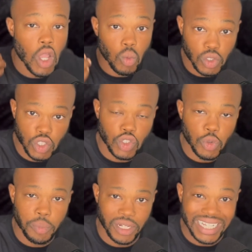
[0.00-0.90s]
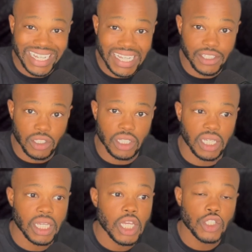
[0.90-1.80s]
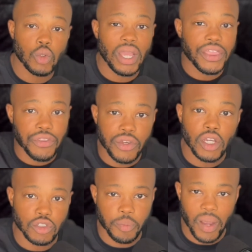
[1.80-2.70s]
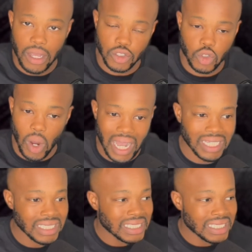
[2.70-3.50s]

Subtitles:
which you can do pretty easily, to a 300-pound squat.